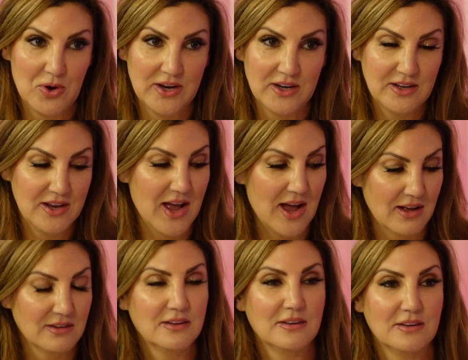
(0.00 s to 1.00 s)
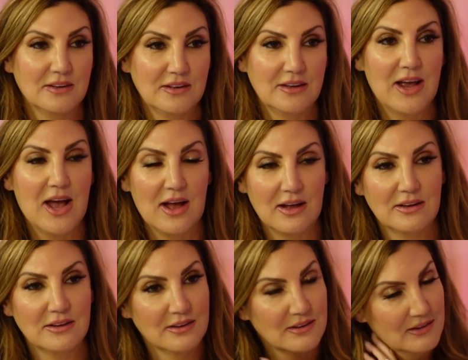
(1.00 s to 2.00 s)
That's what I said. The media has made
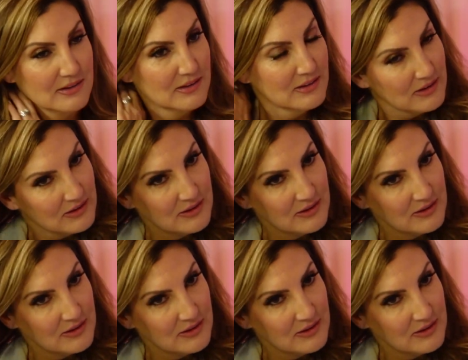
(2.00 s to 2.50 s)
them